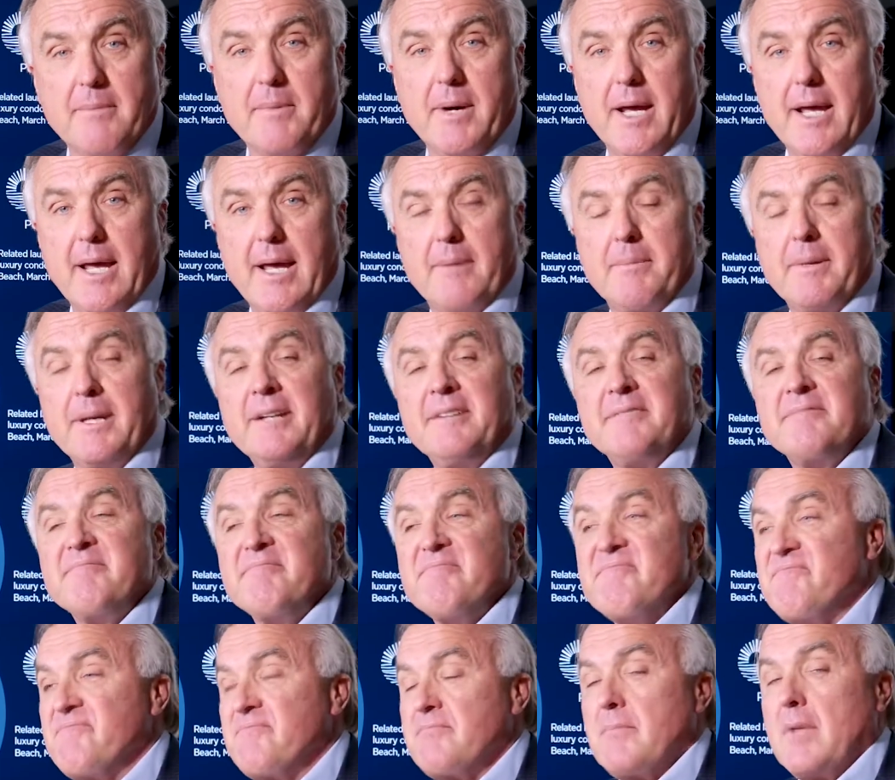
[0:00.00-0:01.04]
Miami.
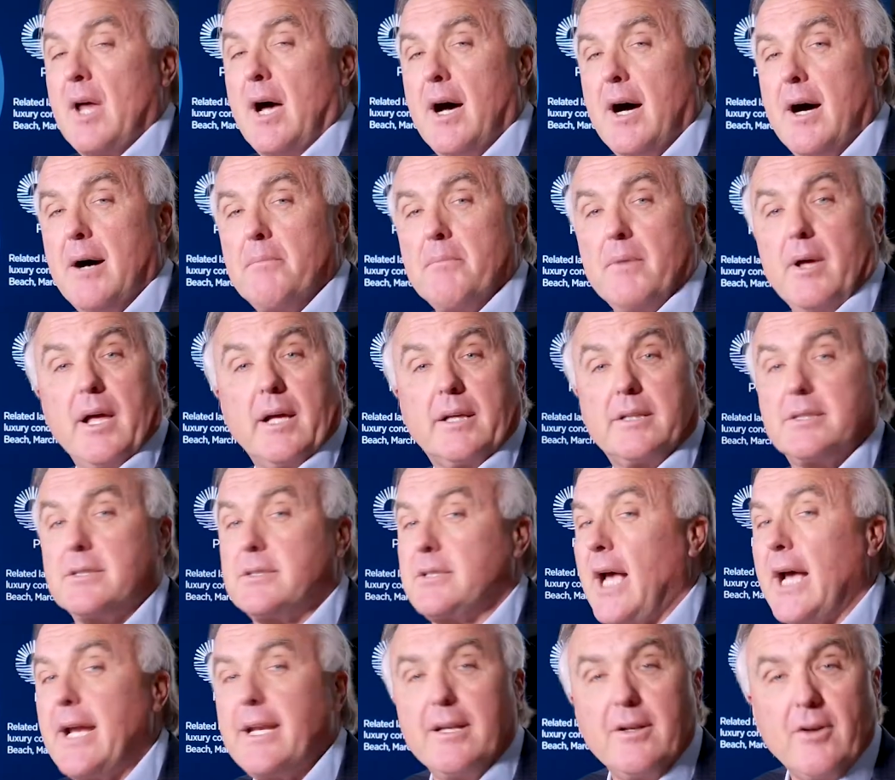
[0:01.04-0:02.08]

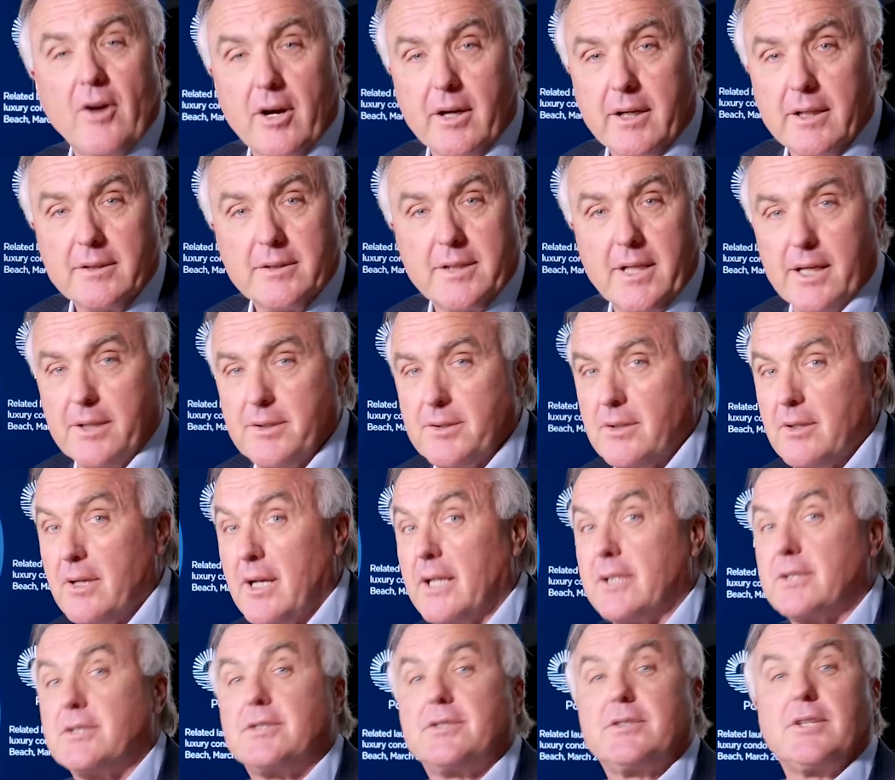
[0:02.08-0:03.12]
Exciting architecture,
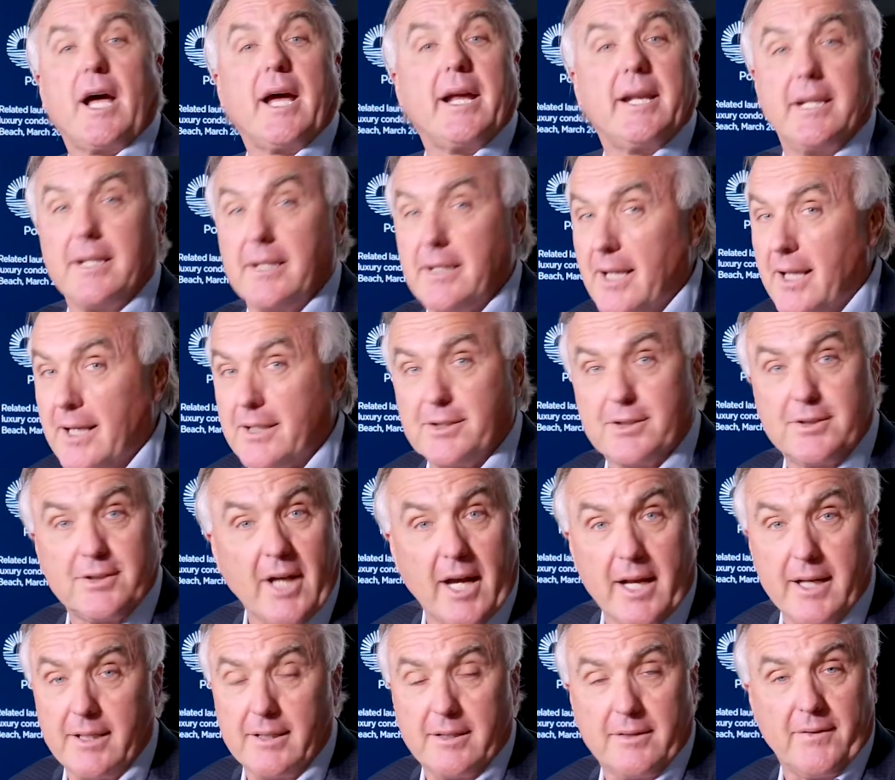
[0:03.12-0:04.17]
exciting
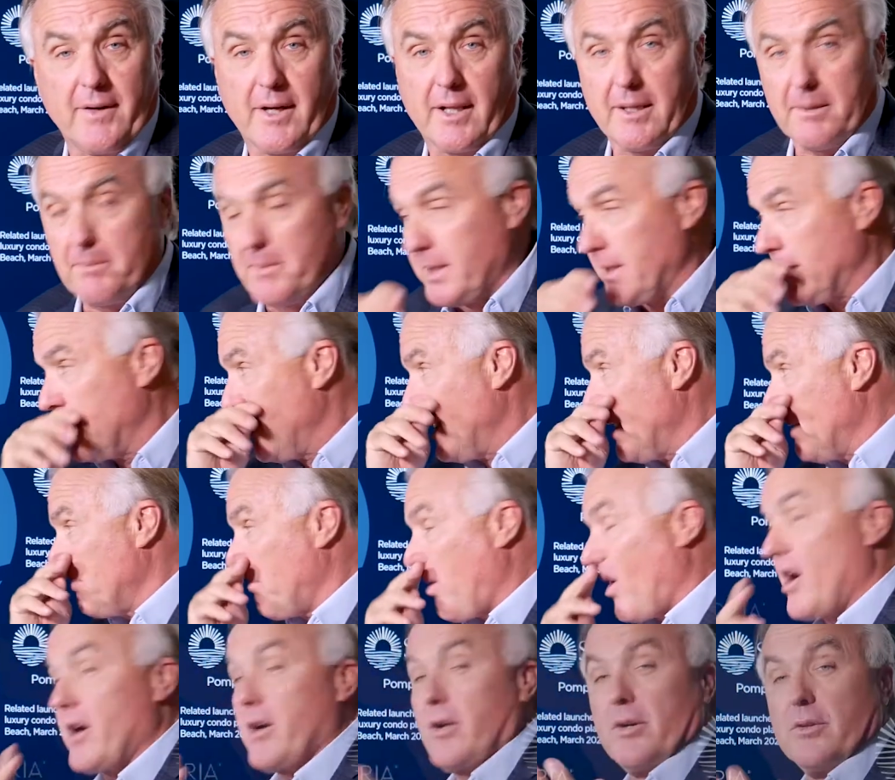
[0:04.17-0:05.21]
development.
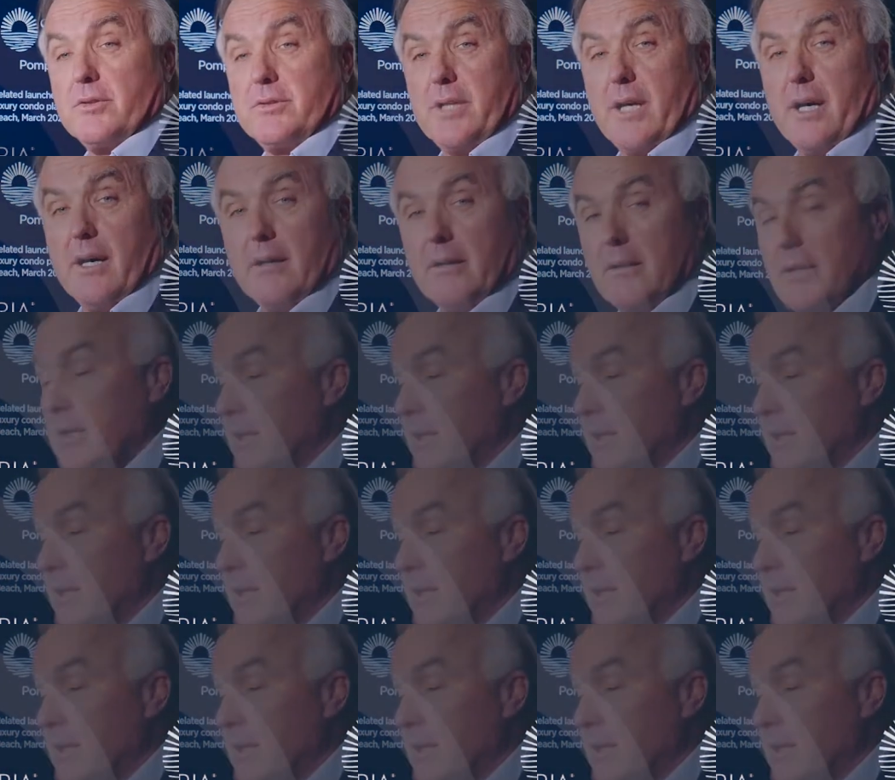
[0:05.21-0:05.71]
Part hotel,